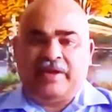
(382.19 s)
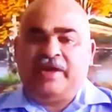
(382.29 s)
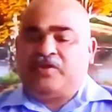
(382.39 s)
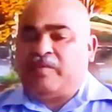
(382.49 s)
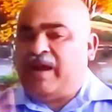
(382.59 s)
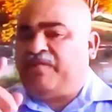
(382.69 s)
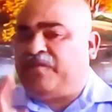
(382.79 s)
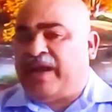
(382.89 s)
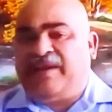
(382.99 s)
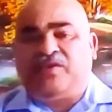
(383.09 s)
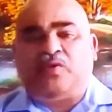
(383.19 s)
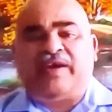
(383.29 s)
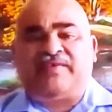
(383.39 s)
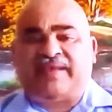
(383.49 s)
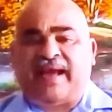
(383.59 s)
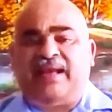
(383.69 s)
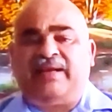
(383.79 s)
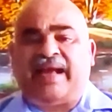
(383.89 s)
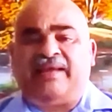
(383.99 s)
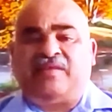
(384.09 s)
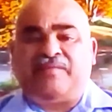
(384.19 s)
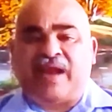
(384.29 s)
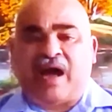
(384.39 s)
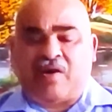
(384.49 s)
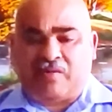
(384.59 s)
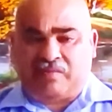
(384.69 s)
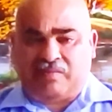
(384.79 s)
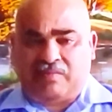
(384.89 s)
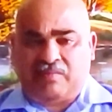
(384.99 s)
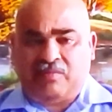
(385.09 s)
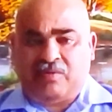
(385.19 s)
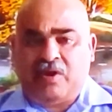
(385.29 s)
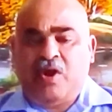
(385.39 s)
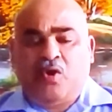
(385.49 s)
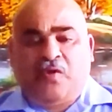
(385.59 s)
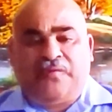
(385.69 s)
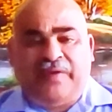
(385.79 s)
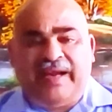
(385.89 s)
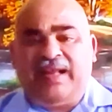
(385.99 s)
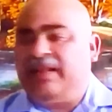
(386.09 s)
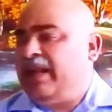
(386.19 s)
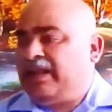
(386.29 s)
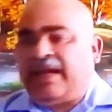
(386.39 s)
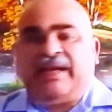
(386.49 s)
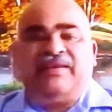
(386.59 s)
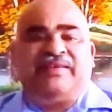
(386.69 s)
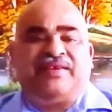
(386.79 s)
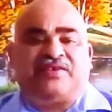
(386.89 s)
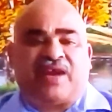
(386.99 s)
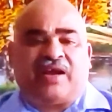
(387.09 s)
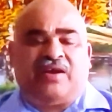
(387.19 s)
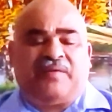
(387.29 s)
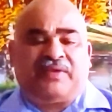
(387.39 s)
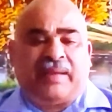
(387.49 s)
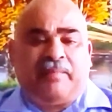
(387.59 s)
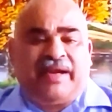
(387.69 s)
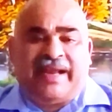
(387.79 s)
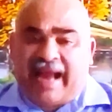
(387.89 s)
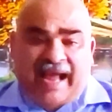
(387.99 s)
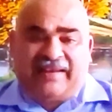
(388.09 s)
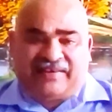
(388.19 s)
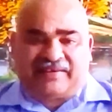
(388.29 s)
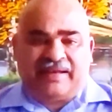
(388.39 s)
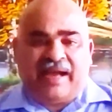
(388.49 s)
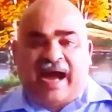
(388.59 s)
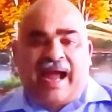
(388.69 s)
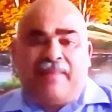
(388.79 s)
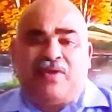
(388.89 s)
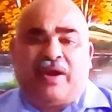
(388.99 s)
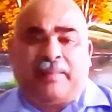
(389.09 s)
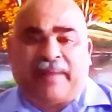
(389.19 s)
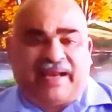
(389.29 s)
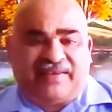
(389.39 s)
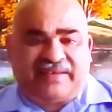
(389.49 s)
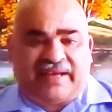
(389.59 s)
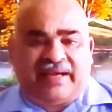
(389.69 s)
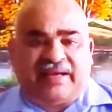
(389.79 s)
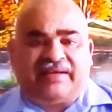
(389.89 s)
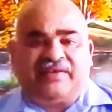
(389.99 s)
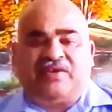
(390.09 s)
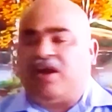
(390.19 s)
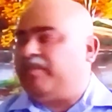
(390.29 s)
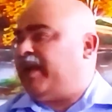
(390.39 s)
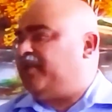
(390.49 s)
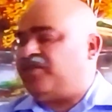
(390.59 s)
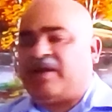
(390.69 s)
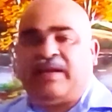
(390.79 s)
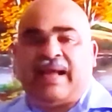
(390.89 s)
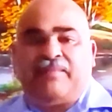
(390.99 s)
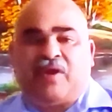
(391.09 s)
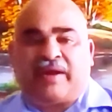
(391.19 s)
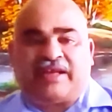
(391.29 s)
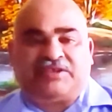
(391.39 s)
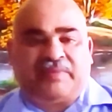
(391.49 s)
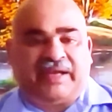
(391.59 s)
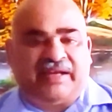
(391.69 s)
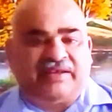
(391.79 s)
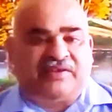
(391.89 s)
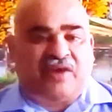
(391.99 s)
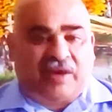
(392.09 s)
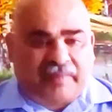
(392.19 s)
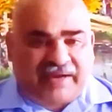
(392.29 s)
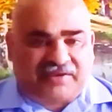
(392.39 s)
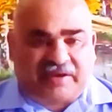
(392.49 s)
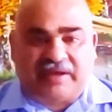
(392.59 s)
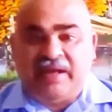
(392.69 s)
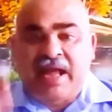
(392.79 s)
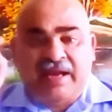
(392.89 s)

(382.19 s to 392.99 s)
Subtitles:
So my friends who are silent as of now, who feel that it is the struggle of somebody else, I am not a Palestinian, it is not my struggle. I am not a Kashmiri, it is not my struggle.